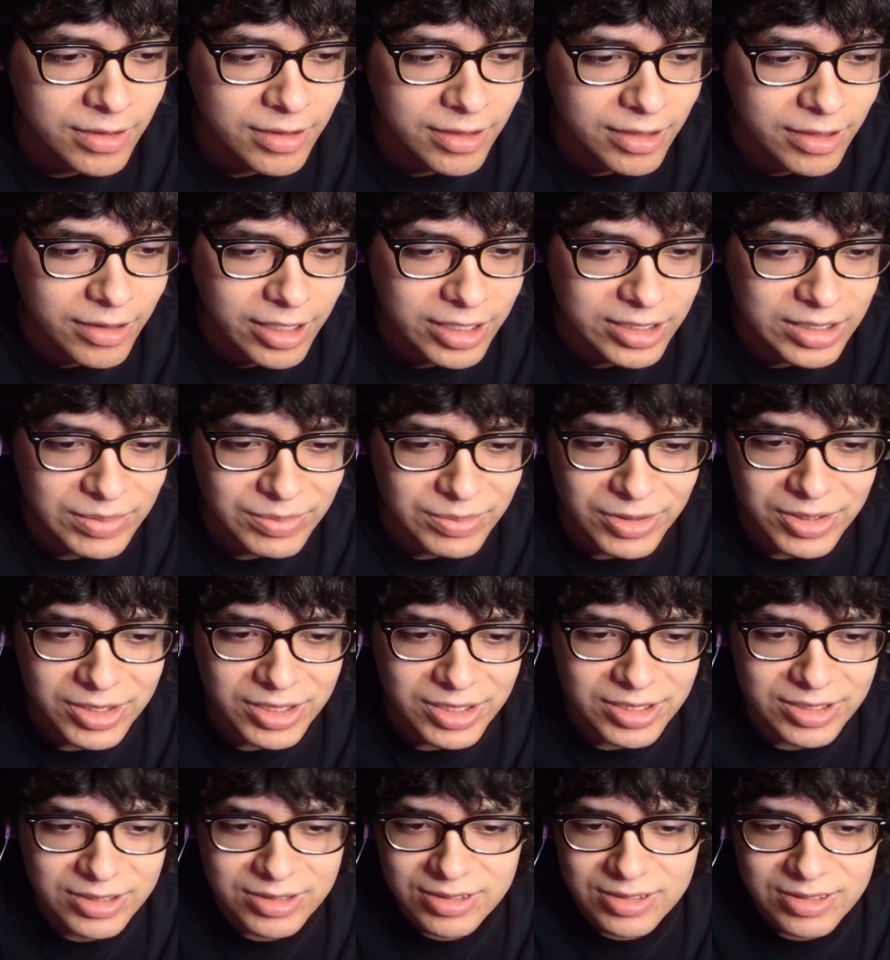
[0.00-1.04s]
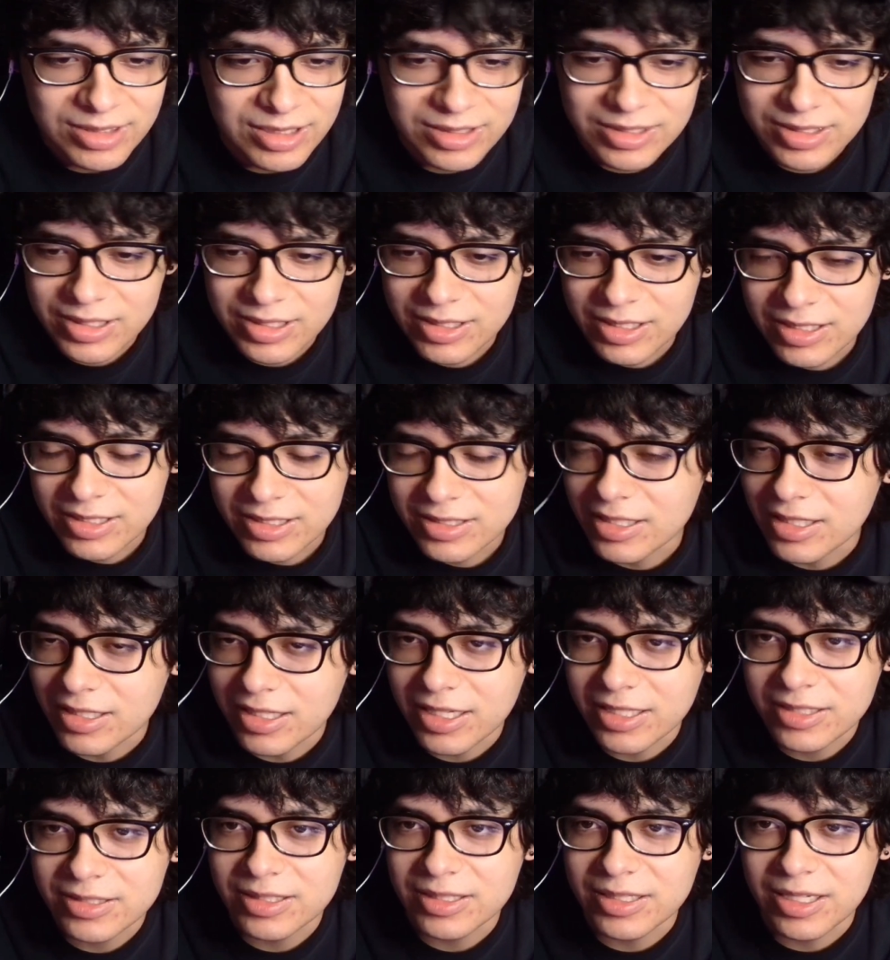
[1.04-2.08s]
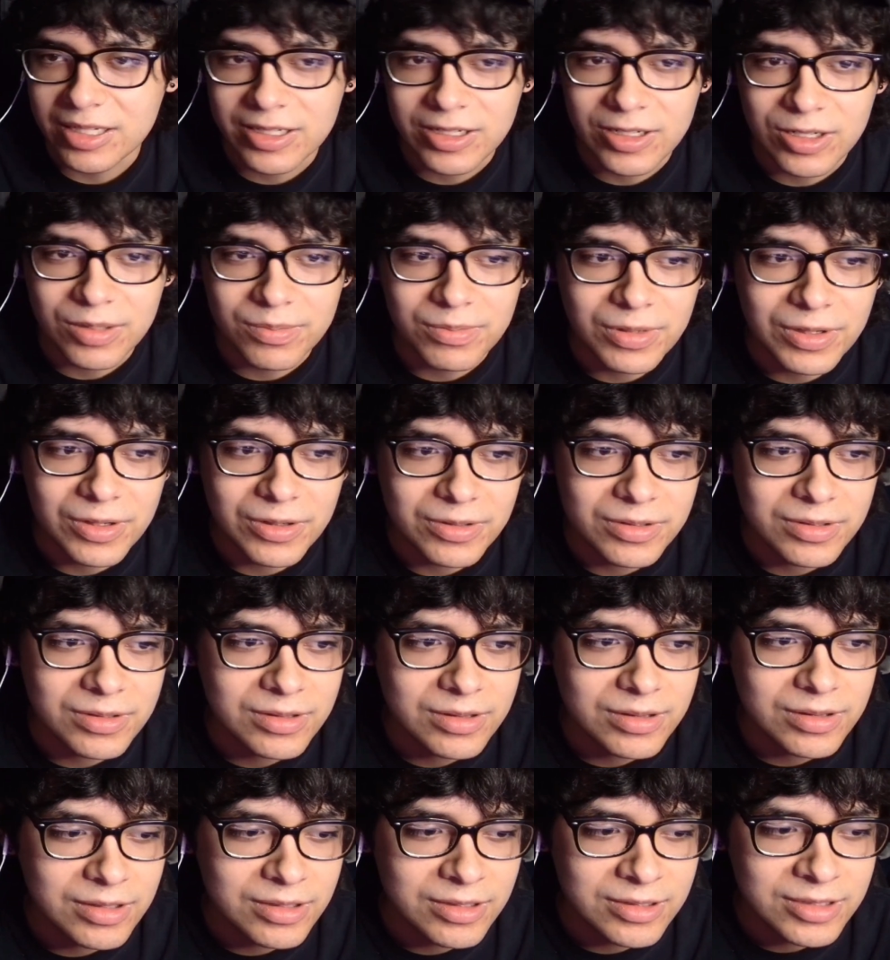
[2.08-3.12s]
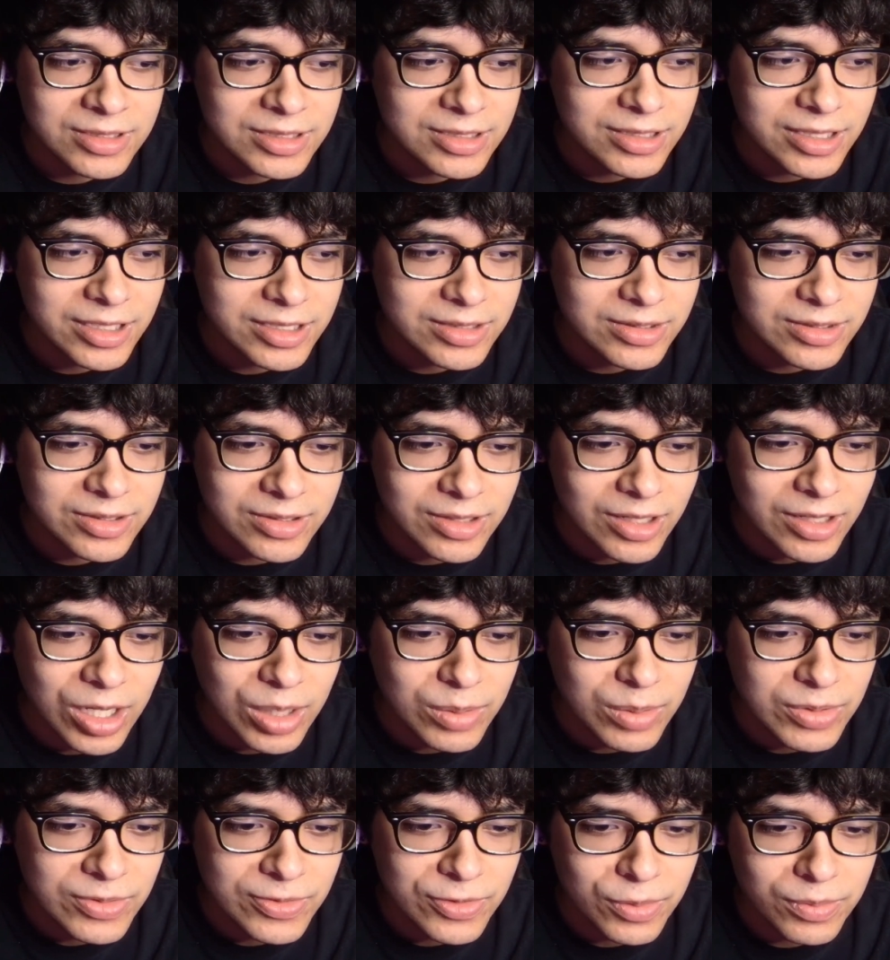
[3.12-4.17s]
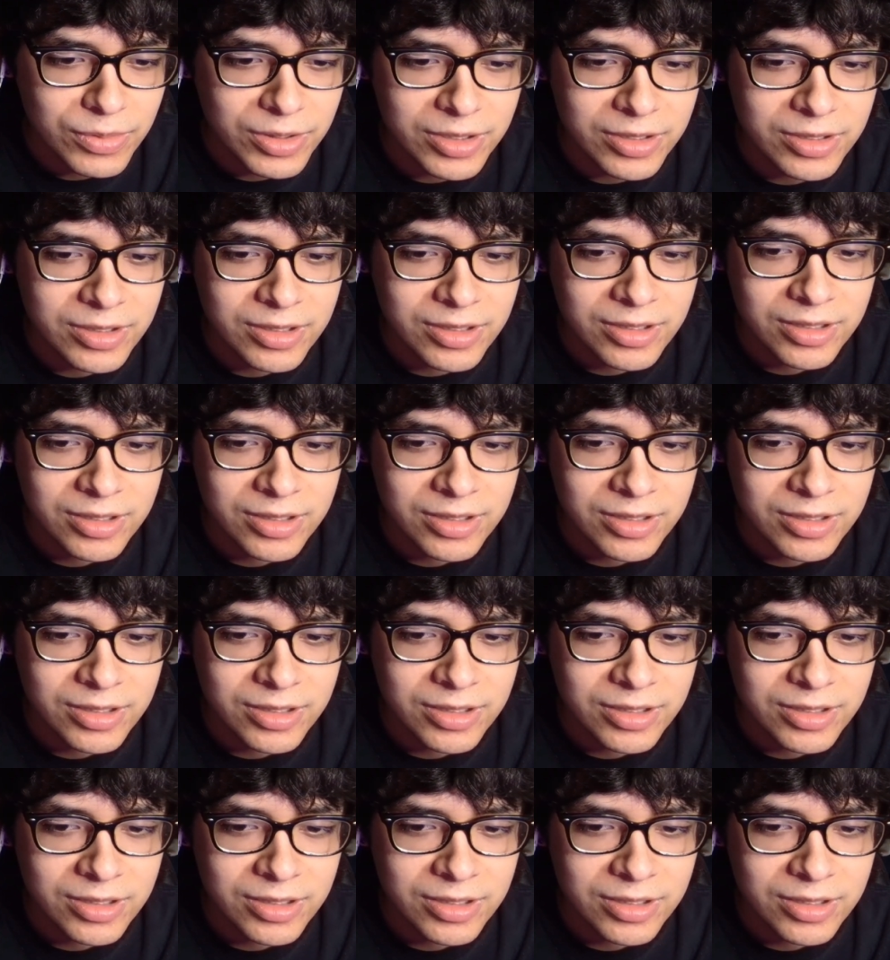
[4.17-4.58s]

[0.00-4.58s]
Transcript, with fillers: Like the money is is the last thing I care about. This is like the hobby for me.